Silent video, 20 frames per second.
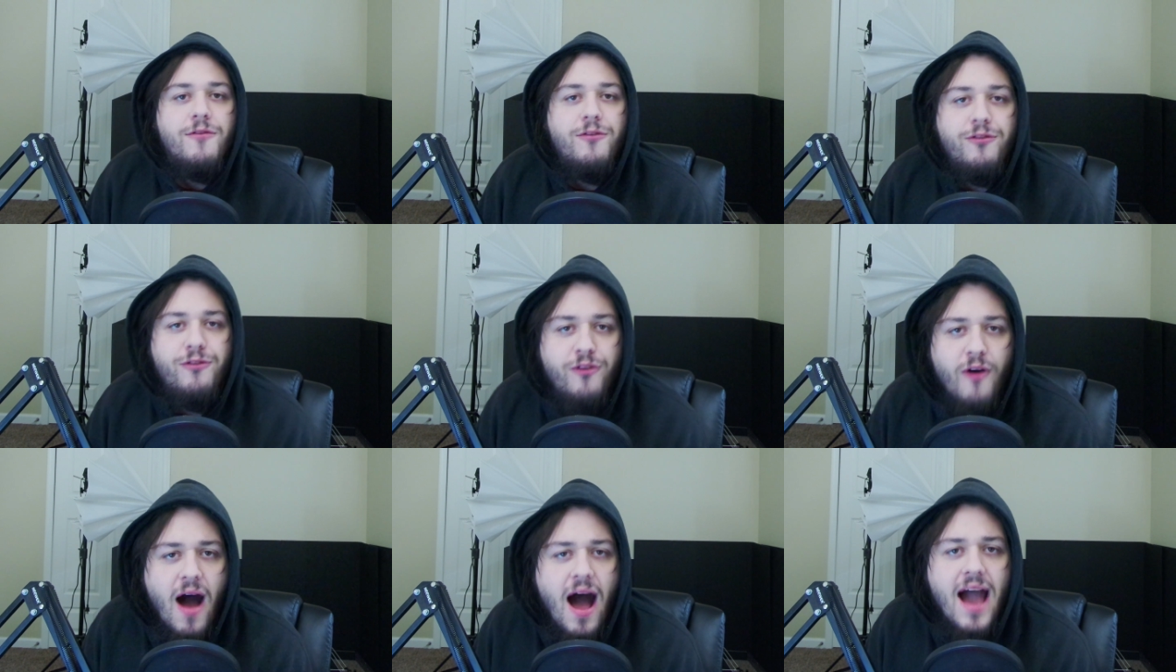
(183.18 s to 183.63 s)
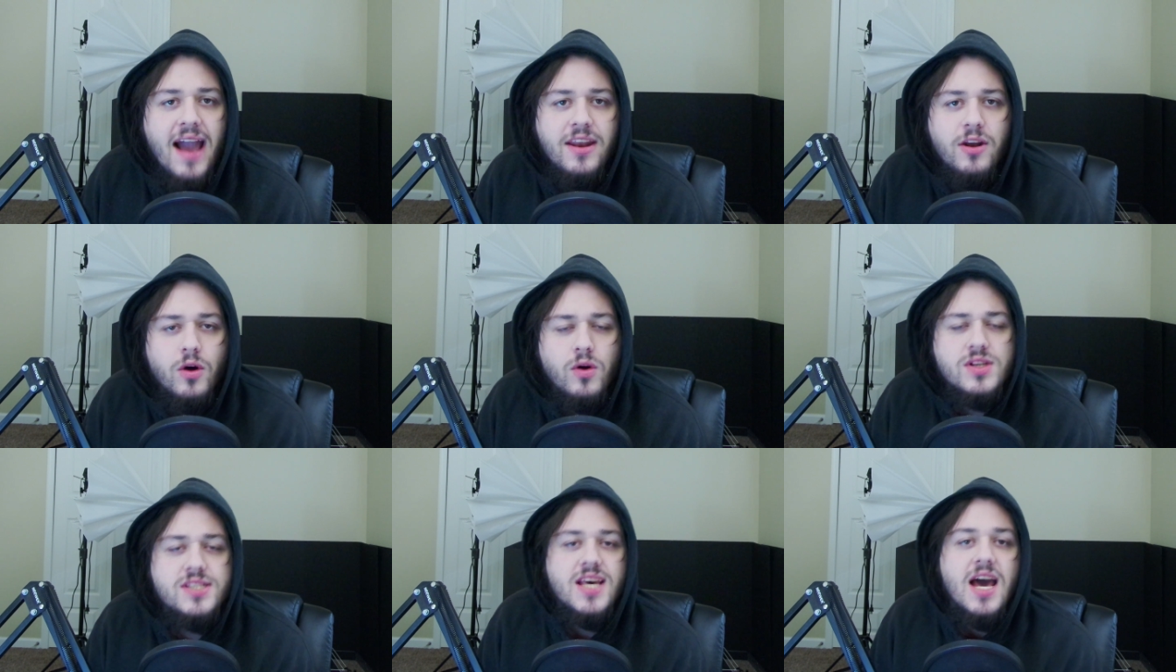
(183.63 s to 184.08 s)

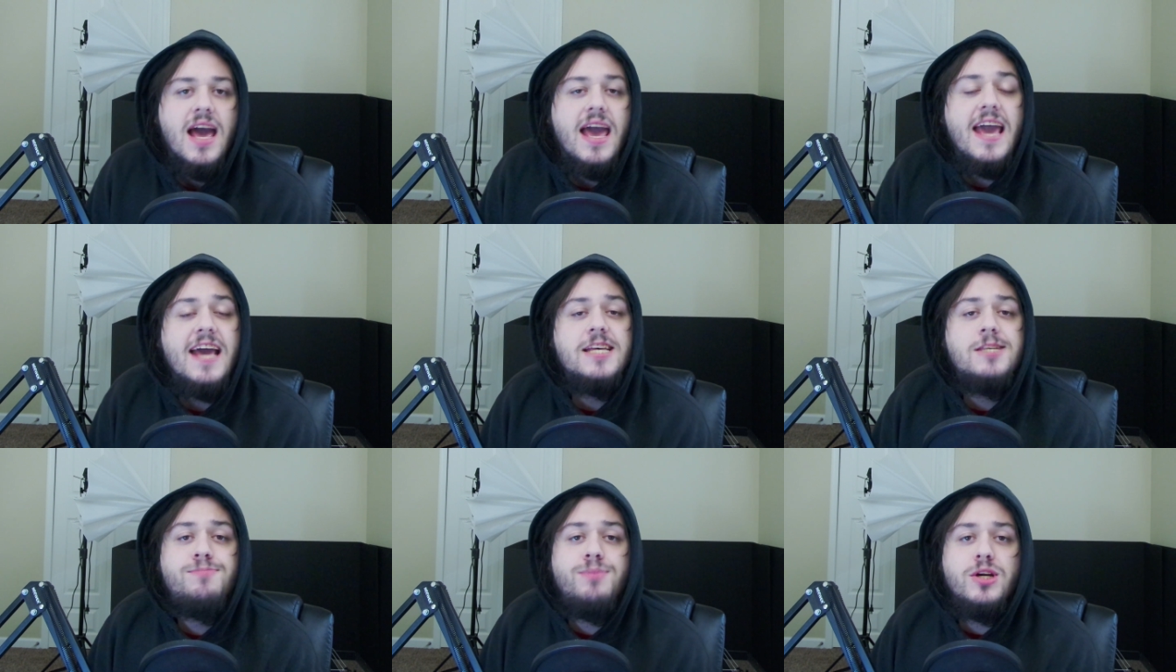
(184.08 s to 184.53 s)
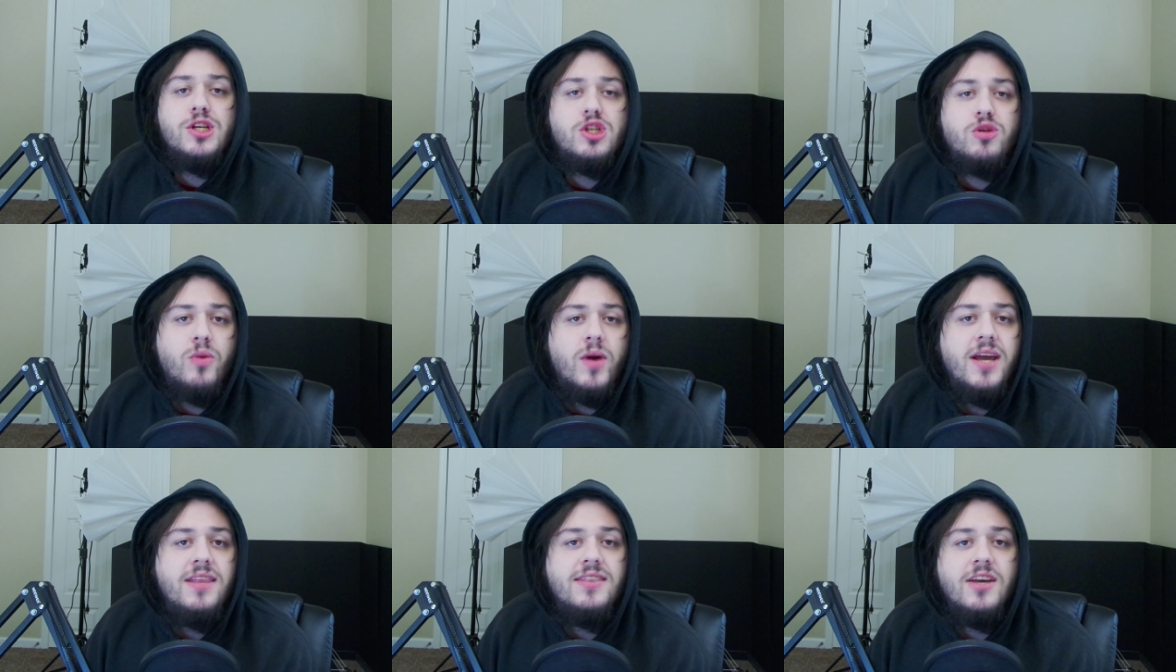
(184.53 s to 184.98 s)
Finals is
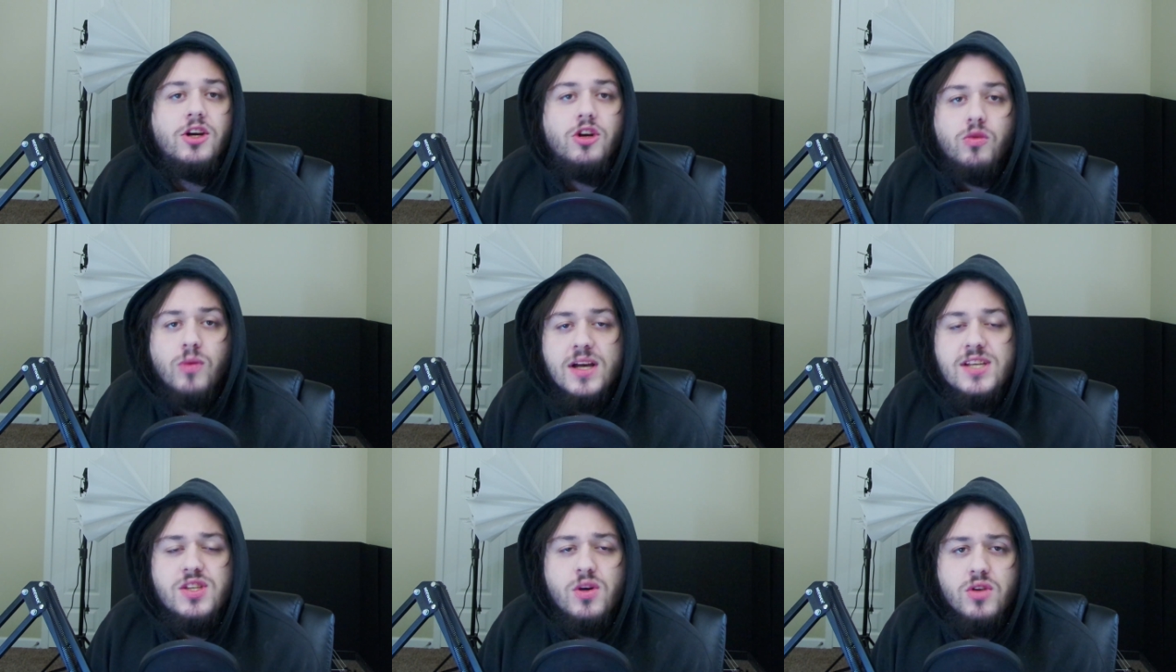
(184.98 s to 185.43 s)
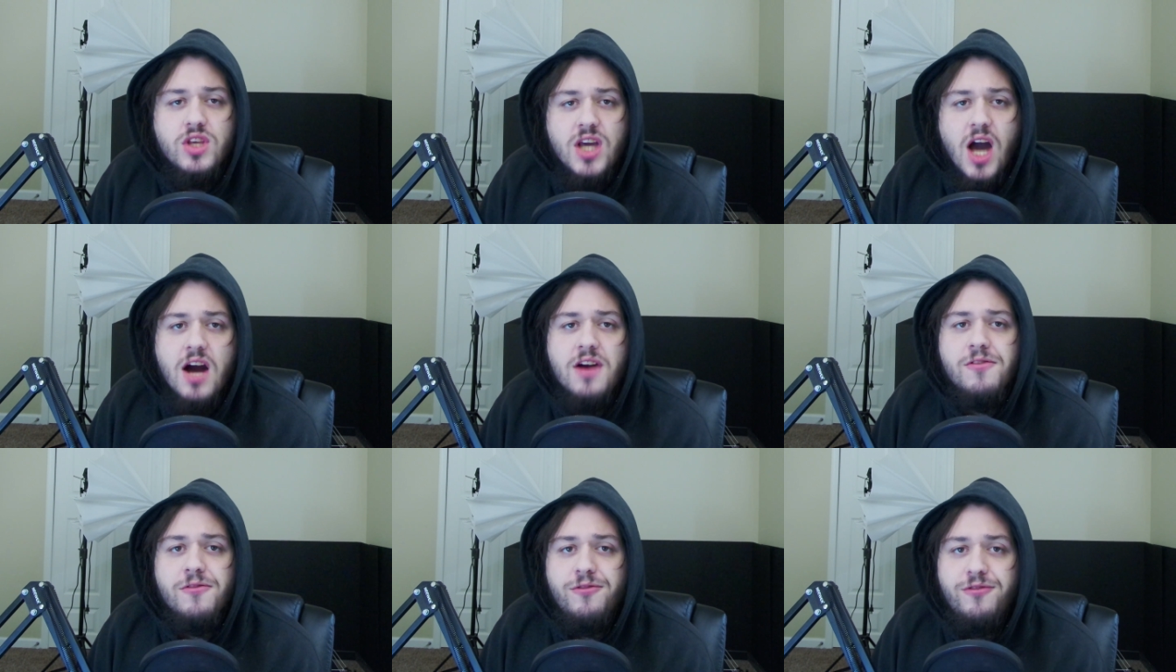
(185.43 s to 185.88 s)
between the Grizzled
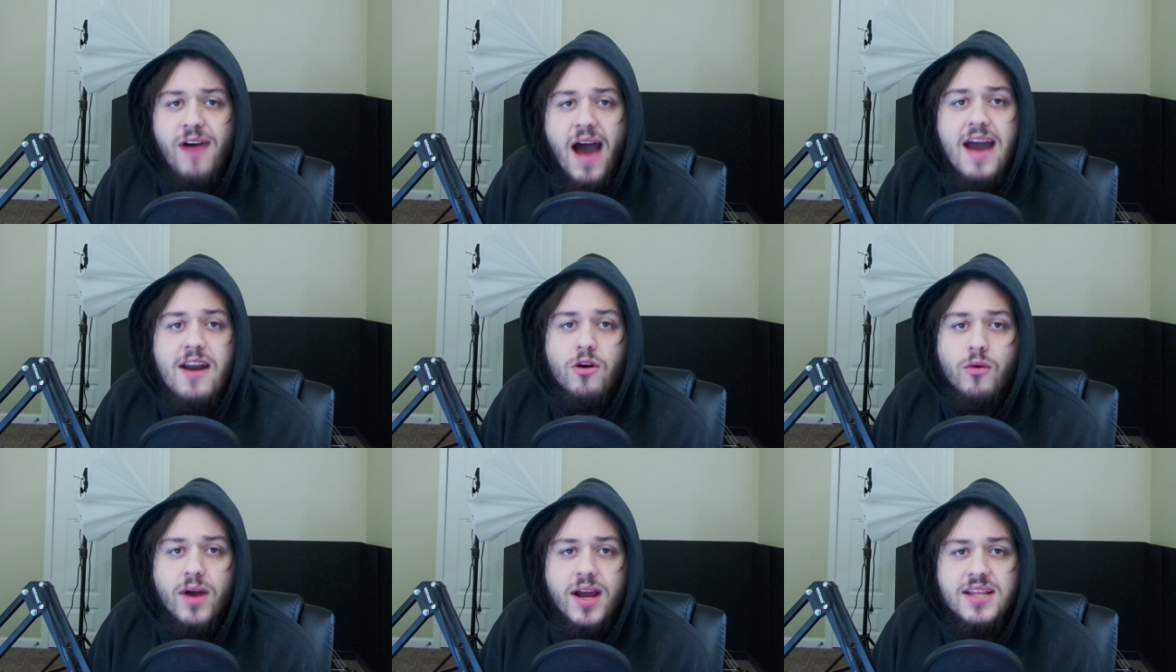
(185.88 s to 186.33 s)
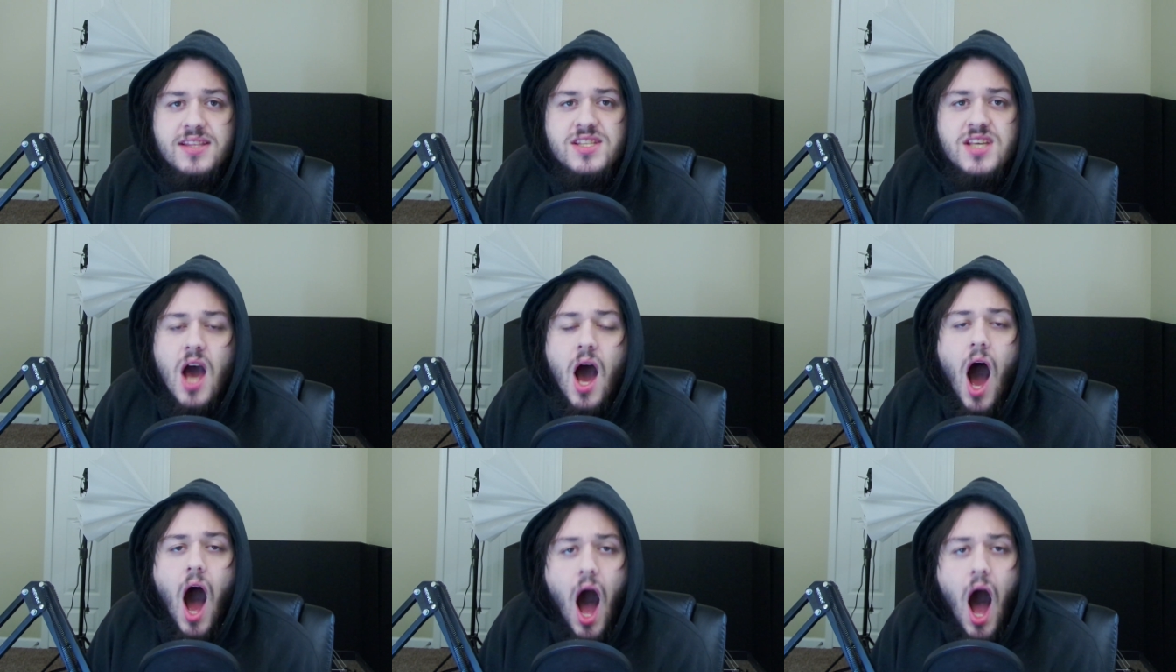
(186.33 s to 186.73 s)
Young Veterans